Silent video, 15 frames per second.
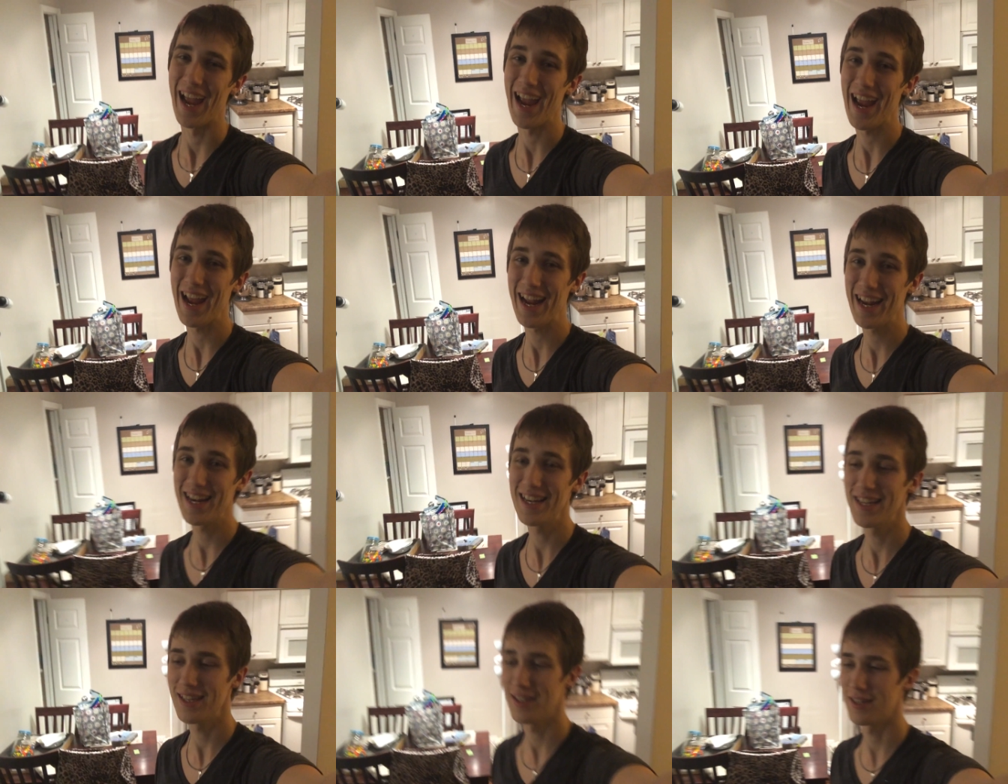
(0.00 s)

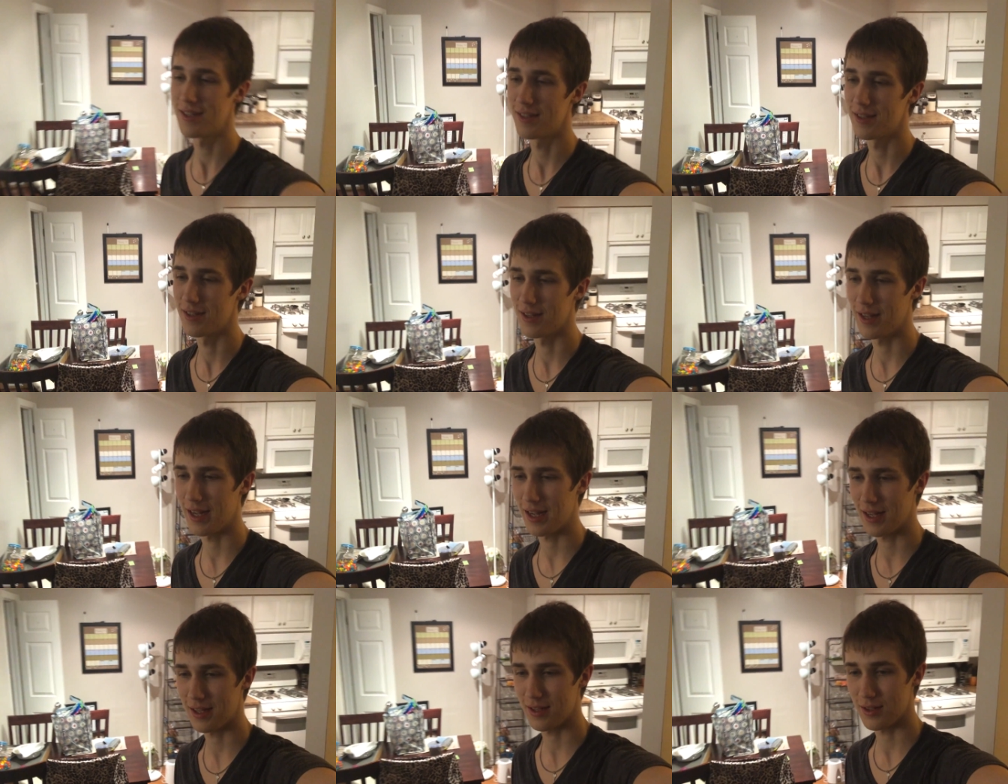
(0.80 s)
and
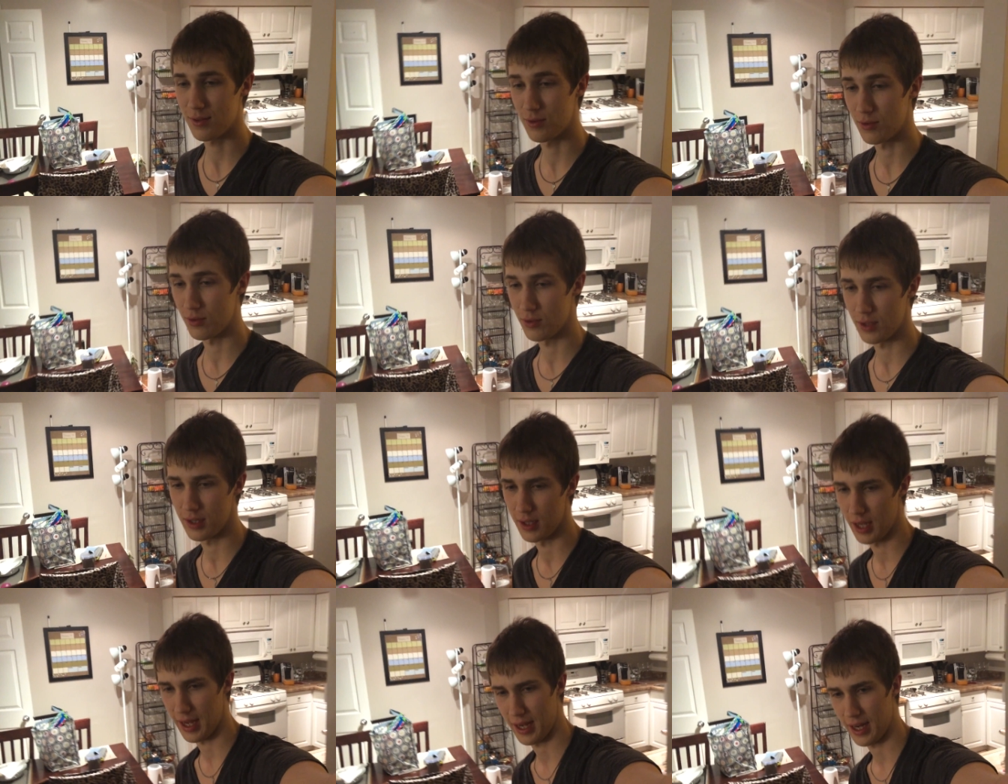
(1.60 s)
I. Uh,
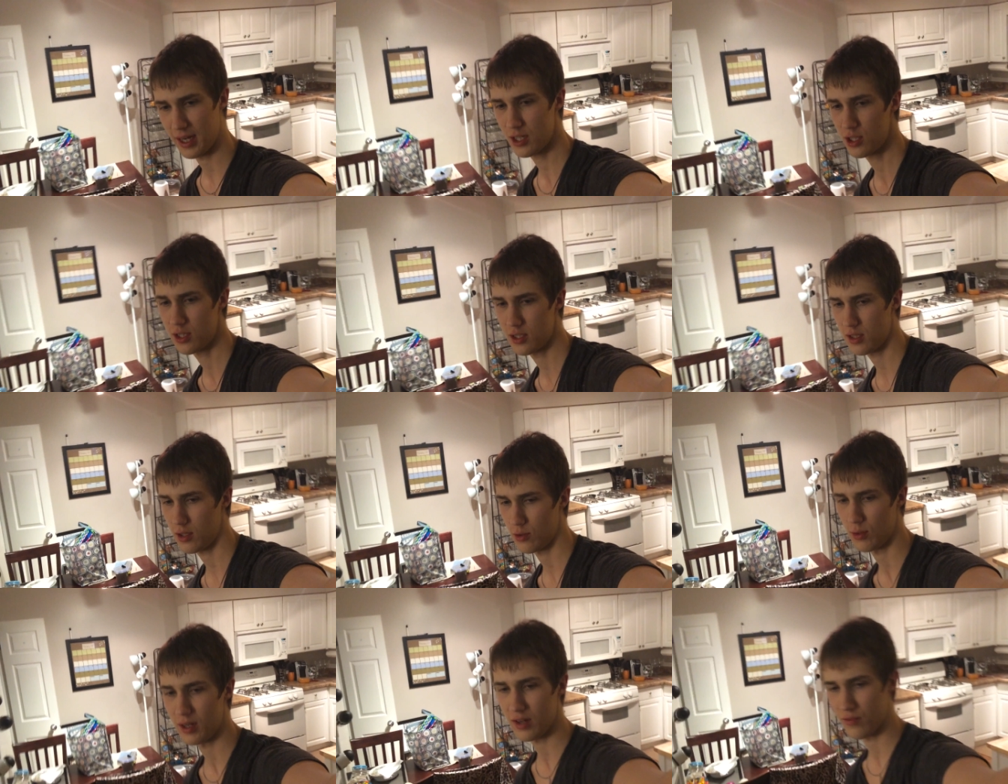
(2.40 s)
I actually saw
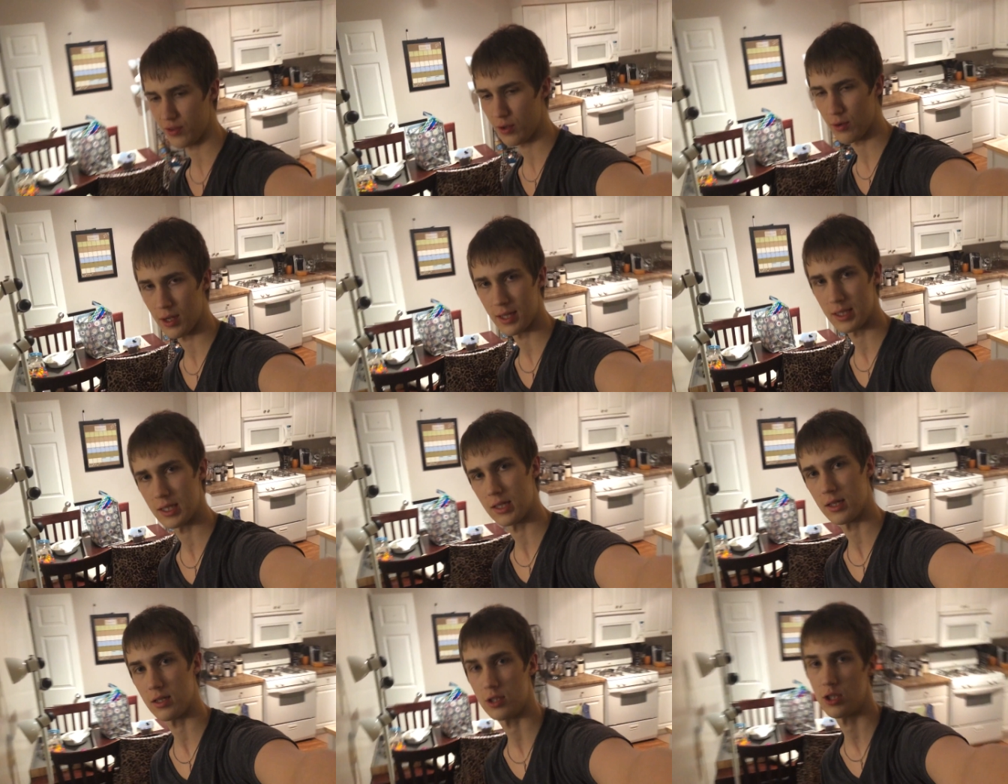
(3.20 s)
quite a few on
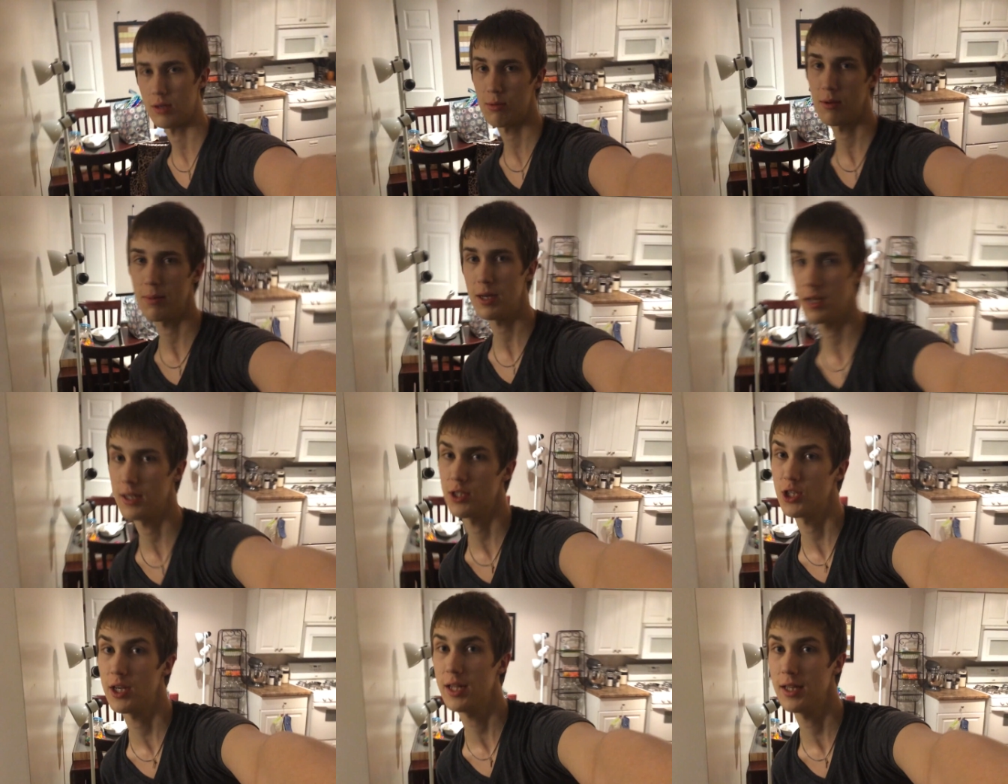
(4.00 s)
the Chubby Bunny
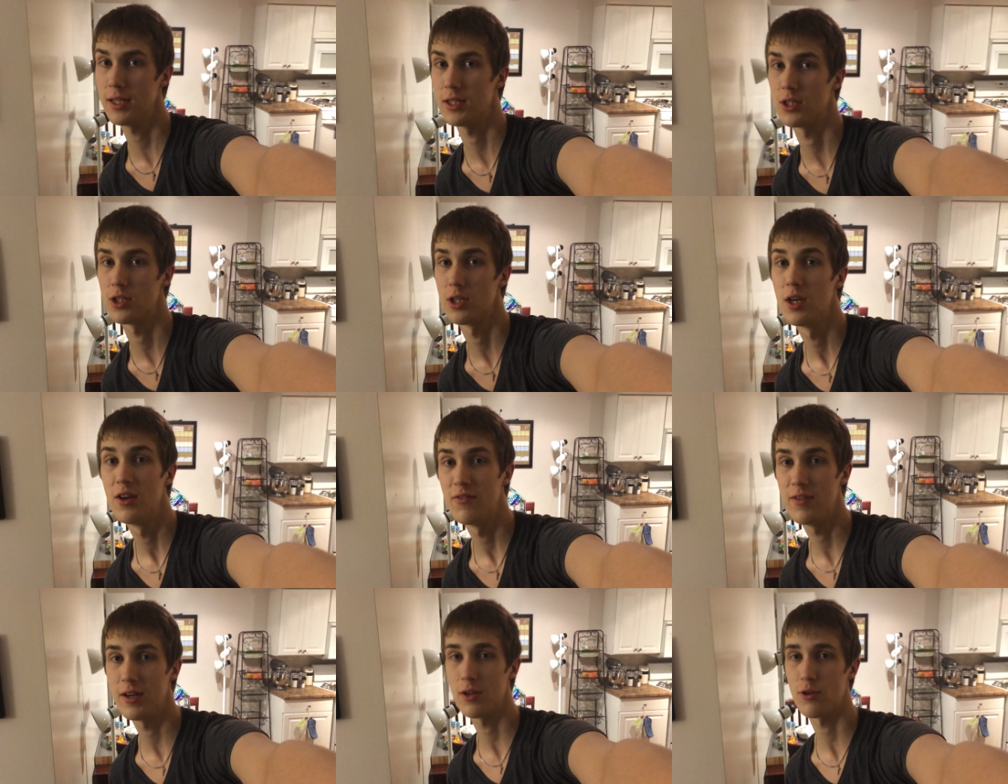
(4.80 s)
Challenge
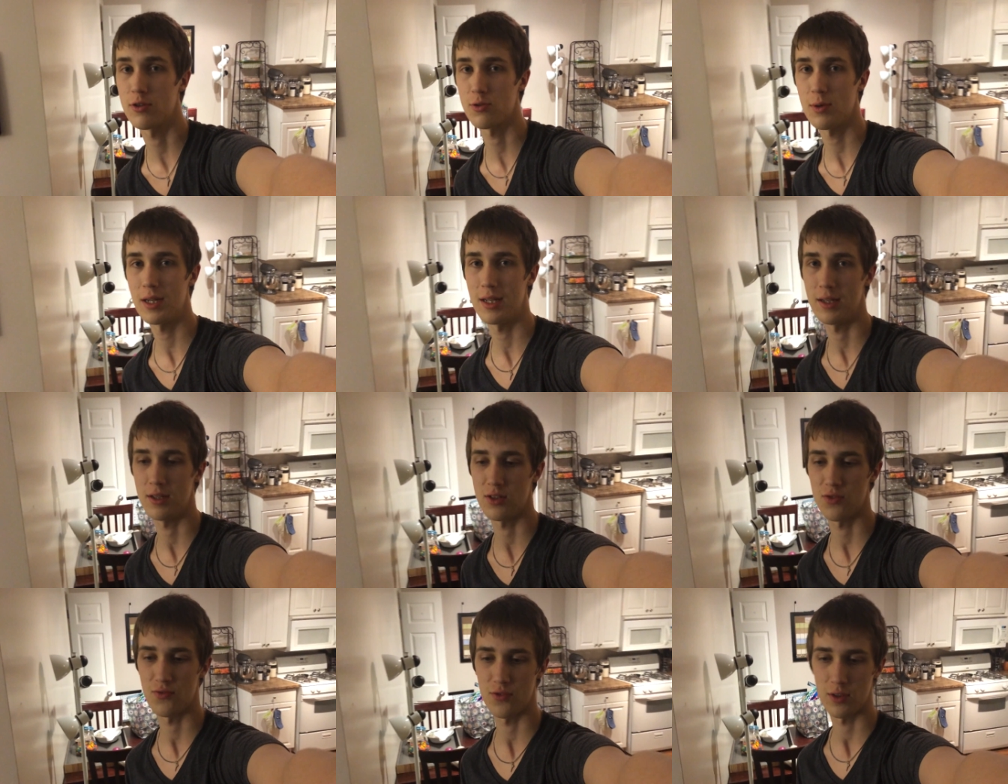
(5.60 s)
video as well
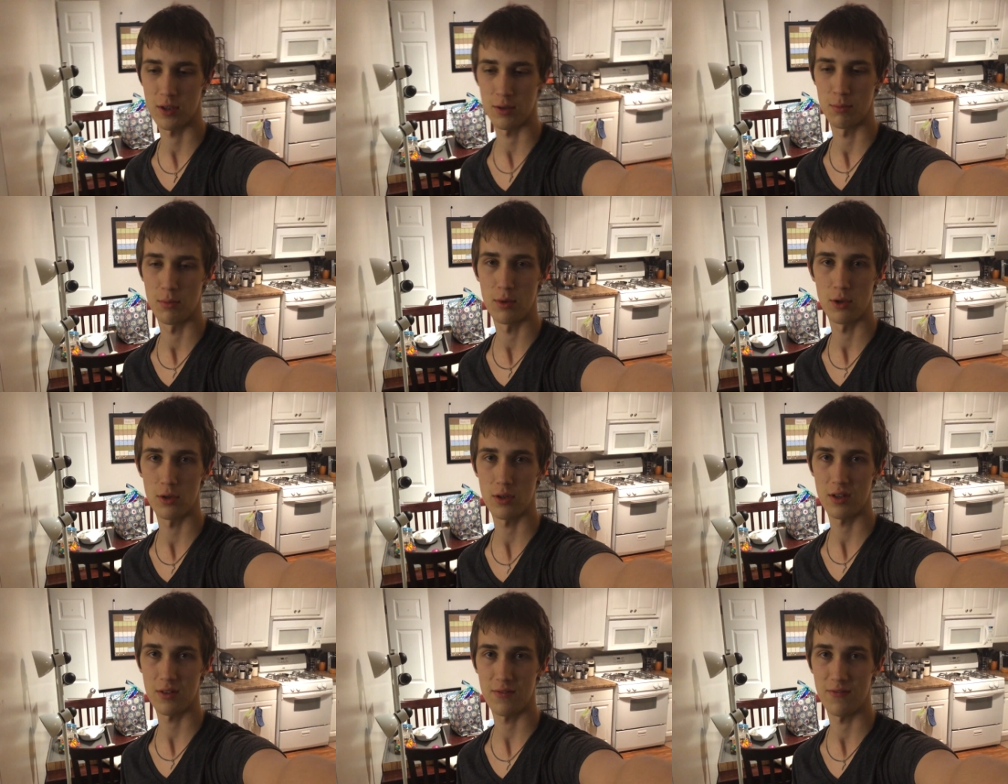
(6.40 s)
as for
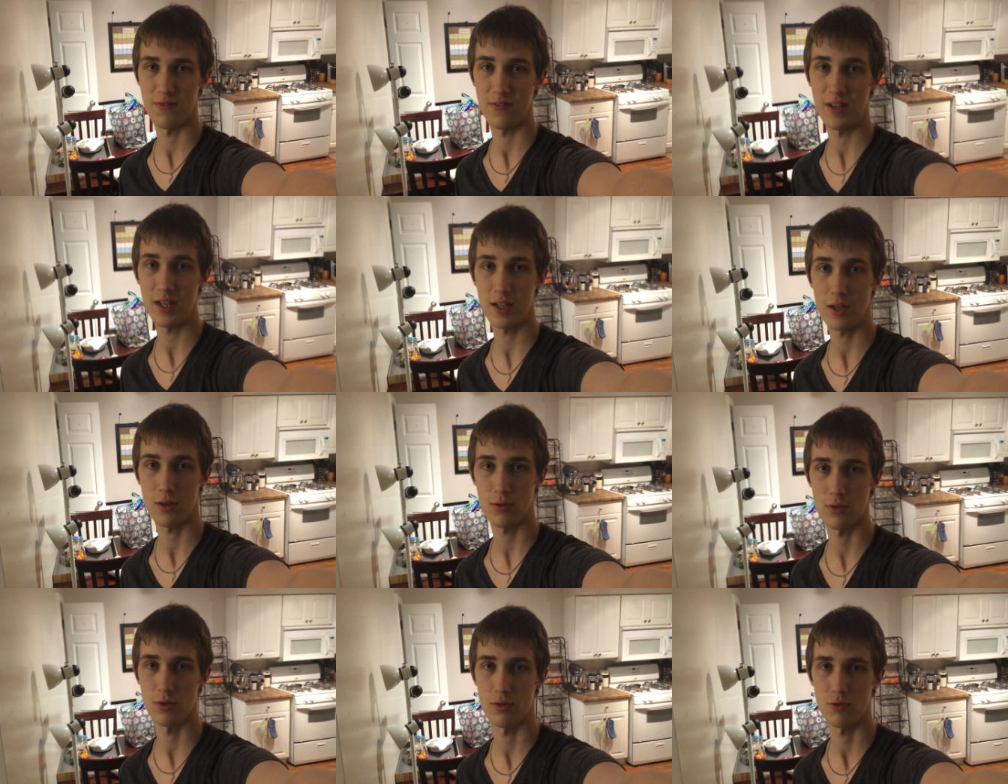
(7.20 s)
more
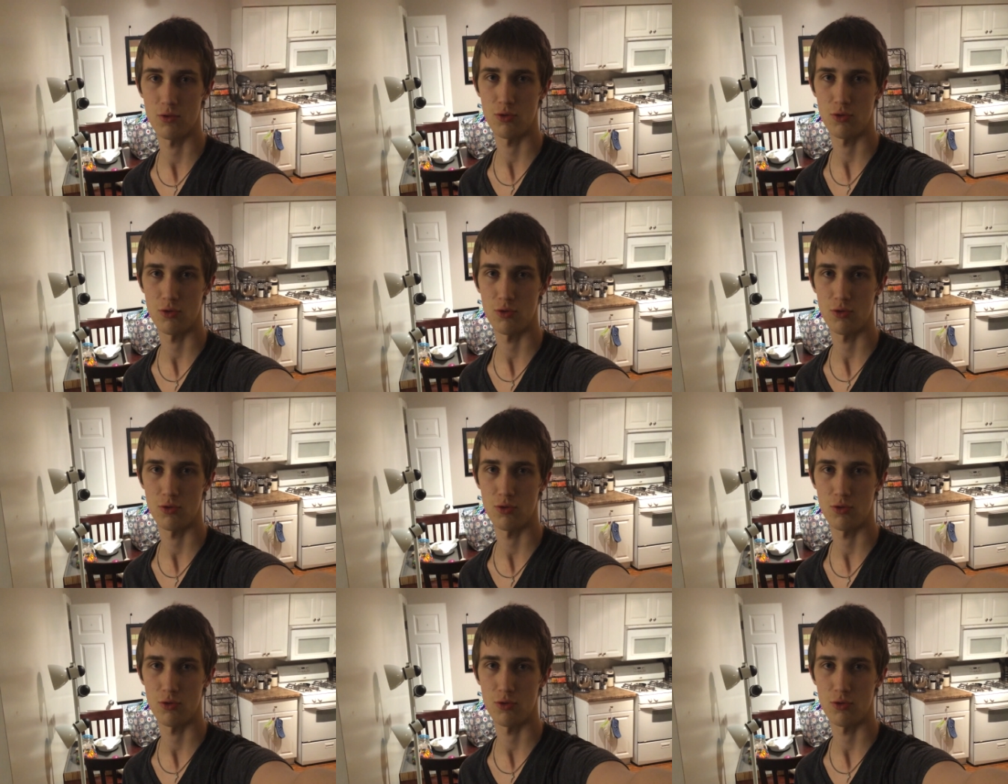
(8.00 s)
videos,